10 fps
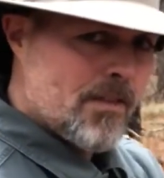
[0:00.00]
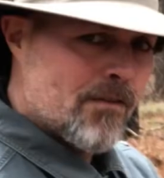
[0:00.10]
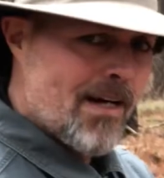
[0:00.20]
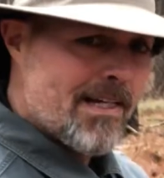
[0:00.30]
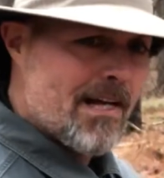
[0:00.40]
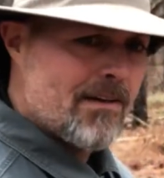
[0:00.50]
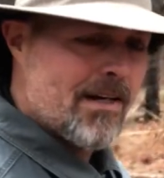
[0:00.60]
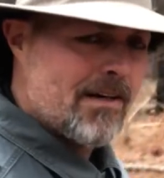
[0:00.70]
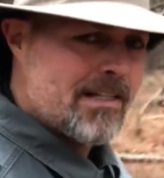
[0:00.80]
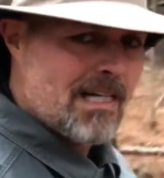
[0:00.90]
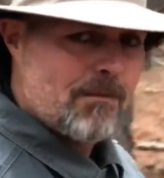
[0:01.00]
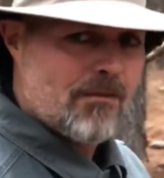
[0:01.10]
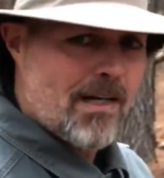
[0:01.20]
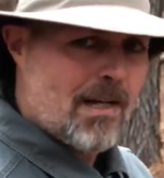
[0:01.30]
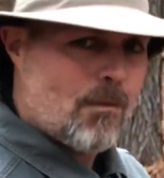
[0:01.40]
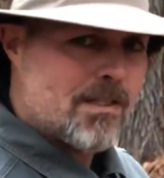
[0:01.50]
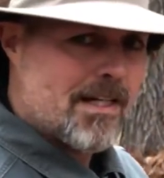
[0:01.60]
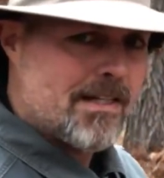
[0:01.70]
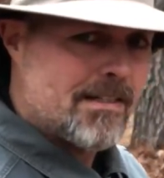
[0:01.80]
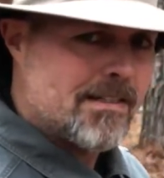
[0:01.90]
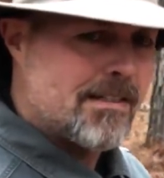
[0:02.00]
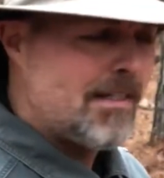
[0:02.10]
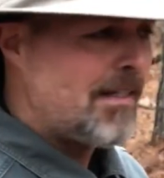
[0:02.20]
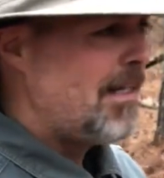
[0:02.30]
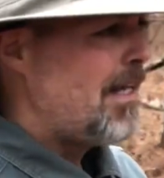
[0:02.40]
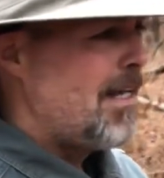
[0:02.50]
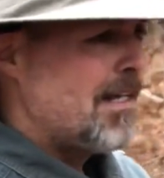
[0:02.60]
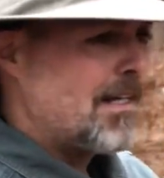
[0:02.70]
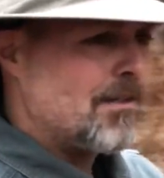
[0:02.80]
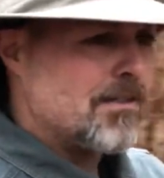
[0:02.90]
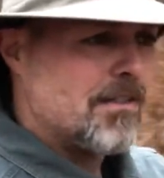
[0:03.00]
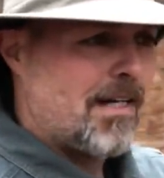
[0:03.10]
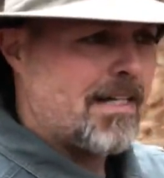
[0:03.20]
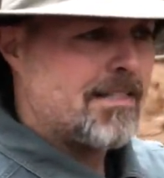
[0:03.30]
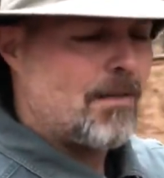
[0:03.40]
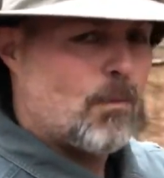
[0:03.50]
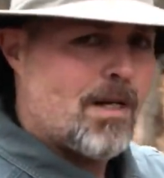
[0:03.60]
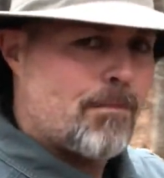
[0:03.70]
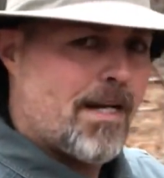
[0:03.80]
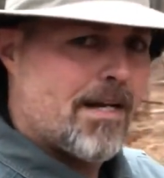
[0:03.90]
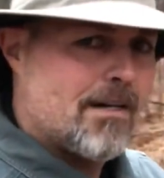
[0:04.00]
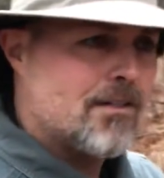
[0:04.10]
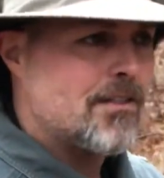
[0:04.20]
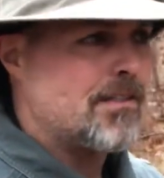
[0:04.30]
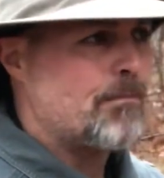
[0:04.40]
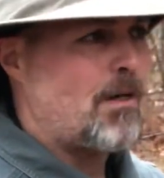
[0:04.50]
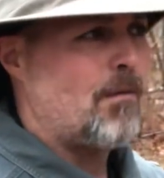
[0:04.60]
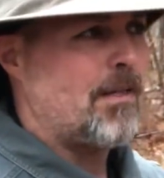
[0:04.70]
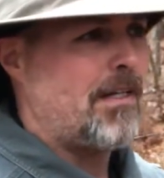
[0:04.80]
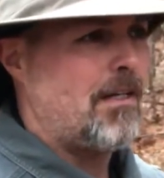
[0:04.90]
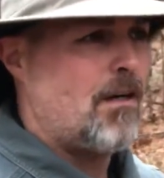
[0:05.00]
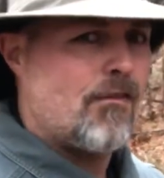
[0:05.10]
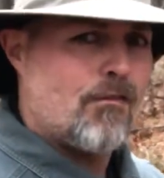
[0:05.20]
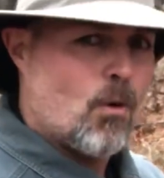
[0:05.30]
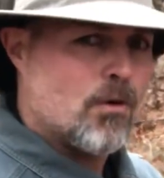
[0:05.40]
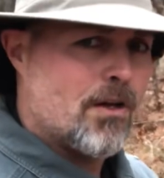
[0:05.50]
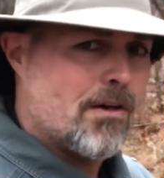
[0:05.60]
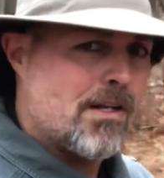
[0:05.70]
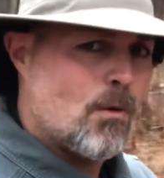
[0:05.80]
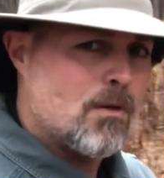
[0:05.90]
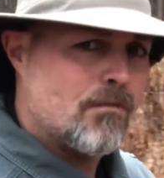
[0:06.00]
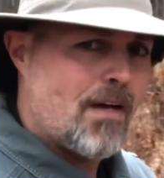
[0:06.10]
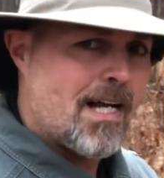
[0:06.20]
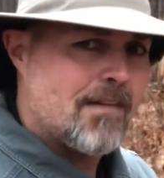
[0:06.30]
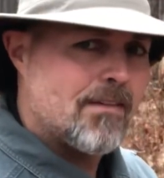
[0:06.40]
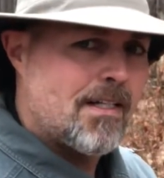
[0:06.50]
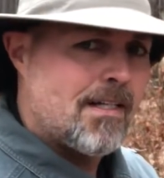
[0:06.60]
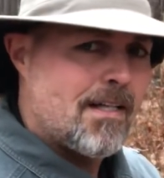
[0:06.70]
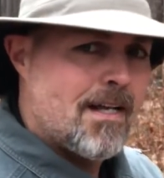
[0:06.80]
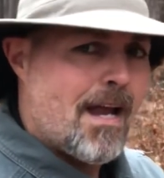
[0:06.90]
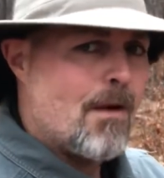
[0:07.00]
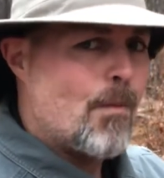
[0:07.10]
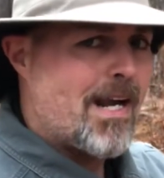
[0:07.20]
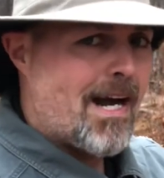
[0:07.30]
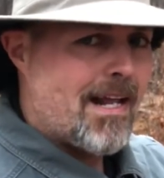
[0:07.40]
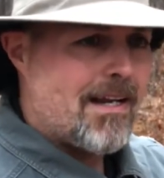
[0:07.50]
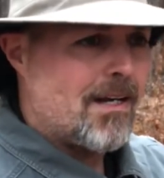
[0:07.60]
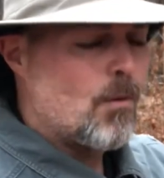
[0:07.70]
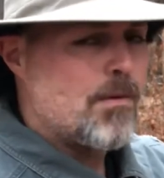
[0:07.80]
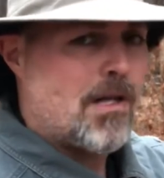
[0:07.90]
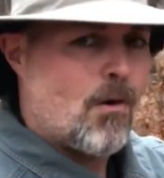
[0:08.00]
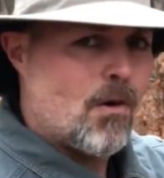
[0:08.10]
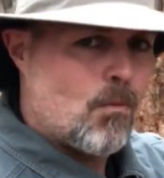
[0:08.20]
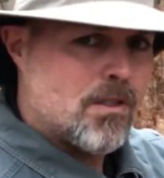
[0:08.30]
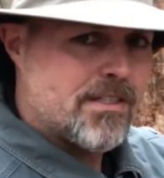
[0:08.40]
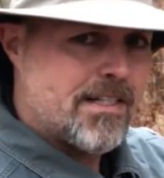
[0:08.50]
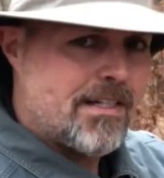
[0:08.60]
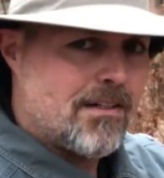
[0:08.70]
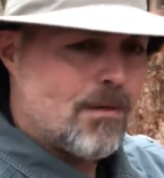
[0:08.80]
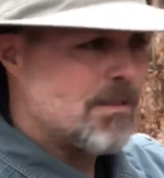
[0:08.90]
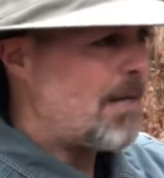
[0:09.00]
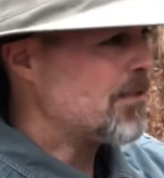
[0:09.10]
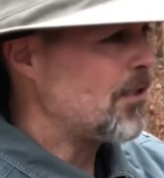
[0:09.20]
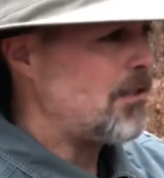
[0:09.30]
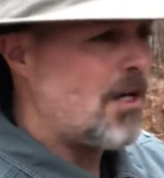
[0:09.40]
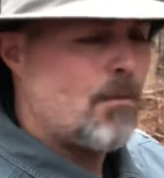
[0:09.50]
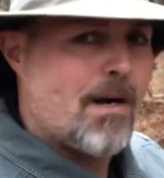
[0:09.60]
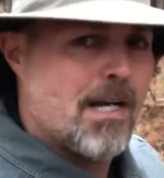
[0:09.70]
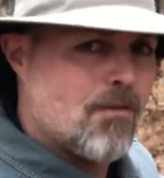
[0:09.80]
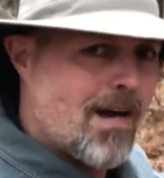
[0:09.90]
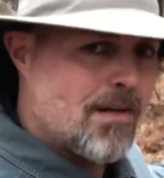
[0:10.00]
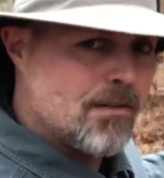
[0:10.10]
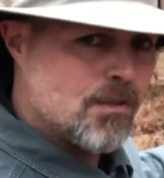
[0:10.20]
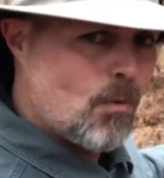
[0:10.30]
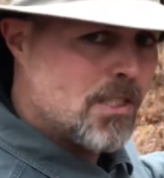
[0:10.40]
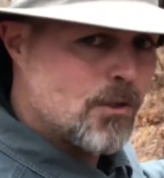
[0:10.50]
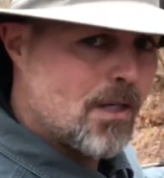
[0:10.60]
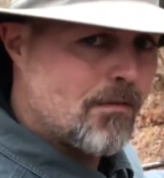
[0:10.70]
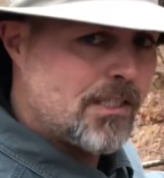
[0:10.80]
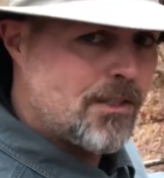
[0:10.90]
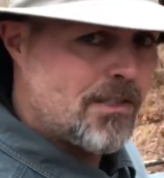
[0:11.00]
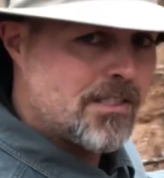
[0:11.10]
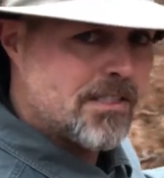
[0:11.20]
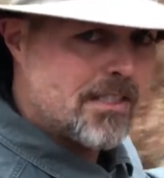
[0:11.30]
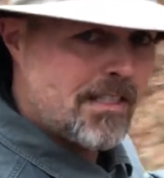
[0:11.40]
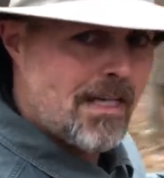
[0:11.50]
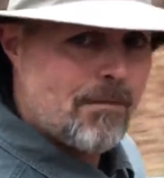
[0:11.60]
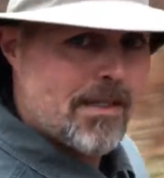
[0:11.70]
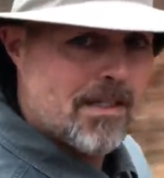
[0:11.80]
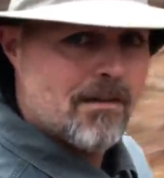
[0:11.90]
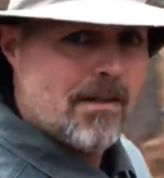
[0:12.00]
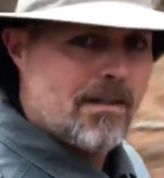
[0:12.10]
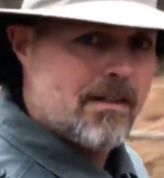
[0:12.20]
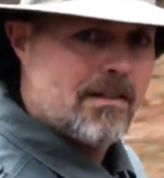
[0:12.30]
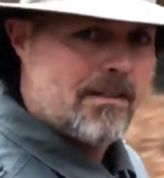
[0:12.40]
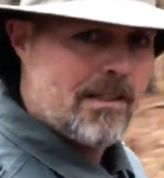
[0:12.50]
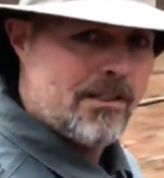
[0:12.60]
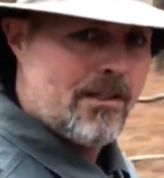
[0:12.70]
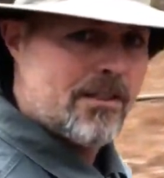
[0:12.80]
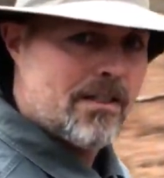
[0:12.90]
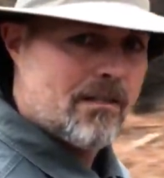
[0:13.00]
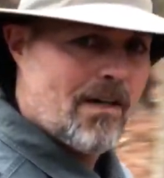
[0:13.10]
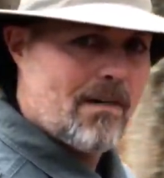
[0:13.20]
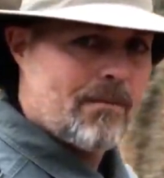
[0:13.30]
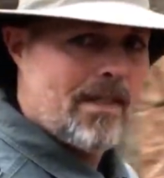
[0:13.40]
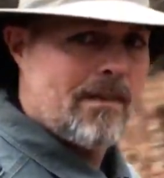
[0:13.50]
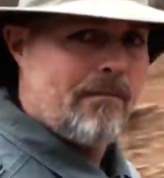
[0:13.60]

right down there. And he said, I'm gonna find out what that is because like I said, we had been in here since probably 4:30, quarter to five, and we got in here. We were the only ones in here. There was absolutely nobody around us whatsoever, as you can see. I mean, literally, as you can see around me,